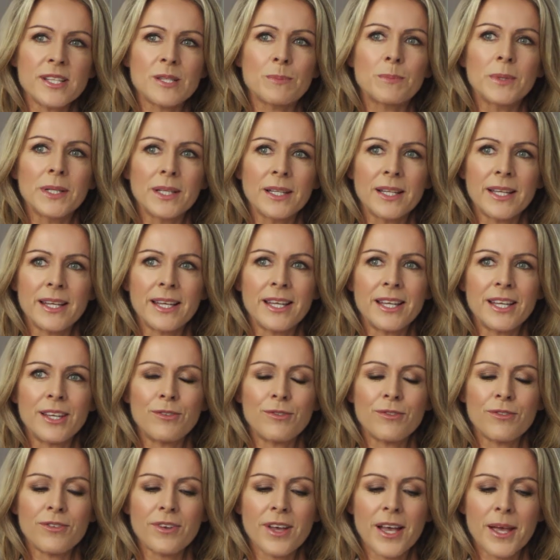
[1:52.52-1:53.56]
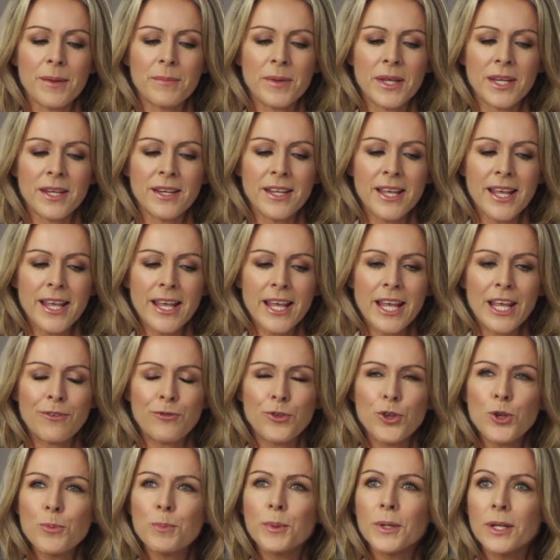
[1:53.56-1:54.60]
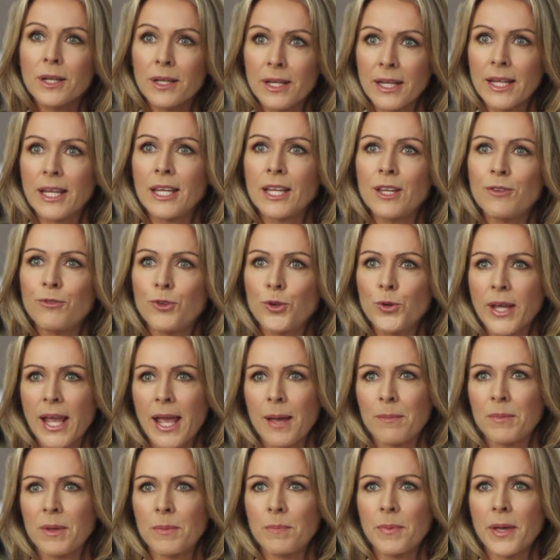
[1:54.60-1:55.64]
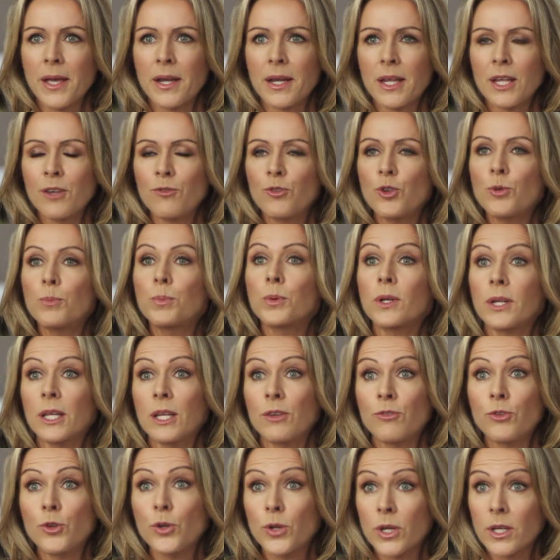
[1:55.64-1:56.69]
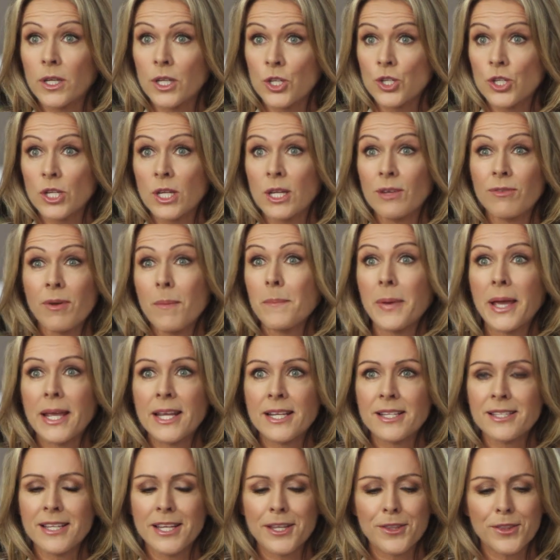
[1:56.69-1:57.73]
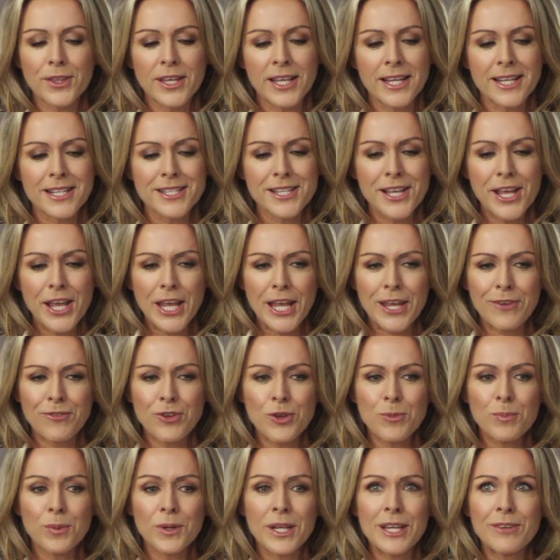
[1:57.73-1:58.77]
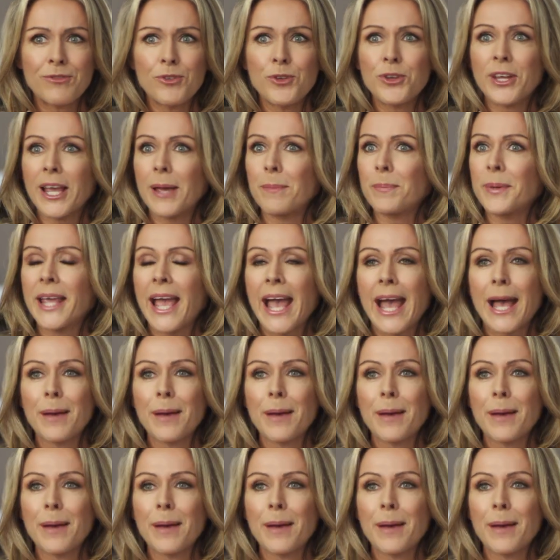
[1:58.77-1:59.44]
one is believe. I mean, if you believe you can be better, if you believe you can achieve amazing things, if you believe you can be